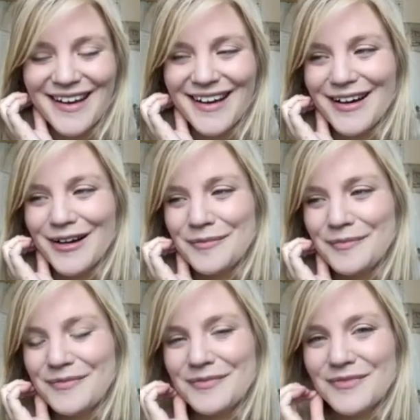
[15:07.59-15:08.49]
Um,
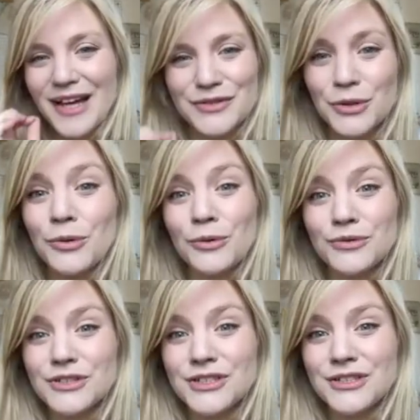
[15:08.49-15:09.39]
that
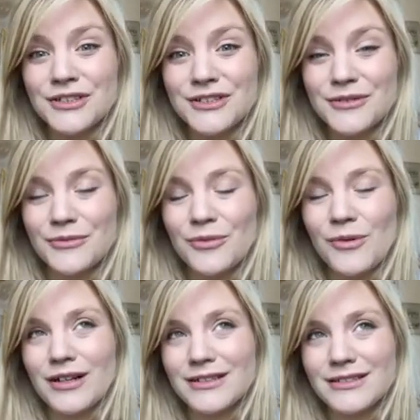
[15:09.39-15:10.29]
torch
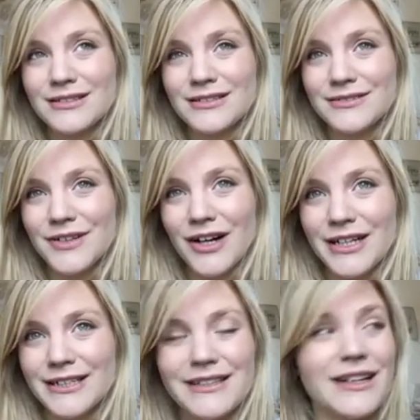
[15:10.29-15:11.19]
was
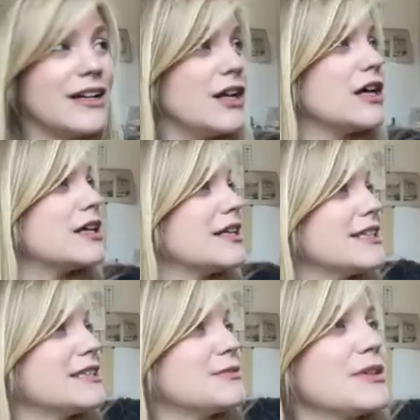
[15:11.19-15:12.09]
divine. Look,
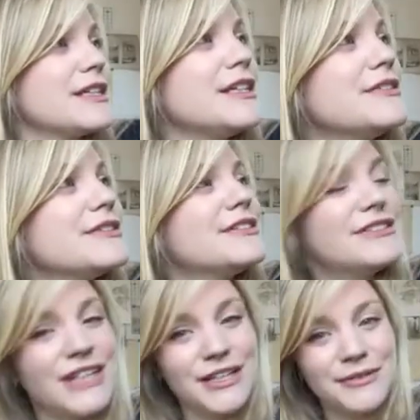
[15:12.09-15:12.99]
this is what I use
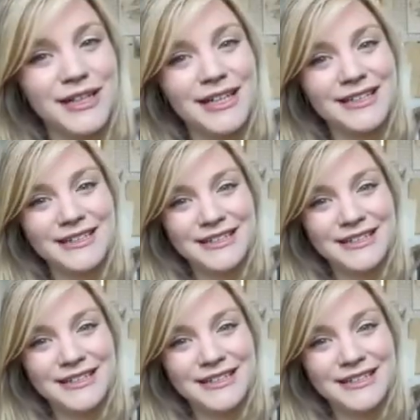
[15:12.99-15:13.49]
genuinely.